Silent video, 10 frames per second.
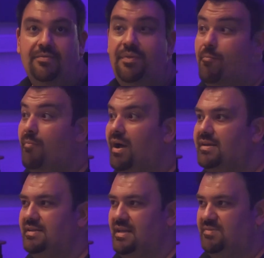that
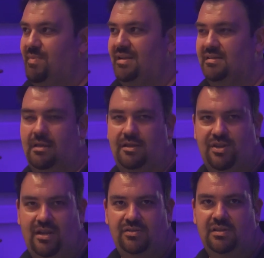might see us make a slight
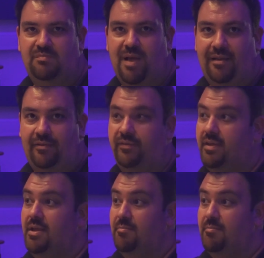change to this balance.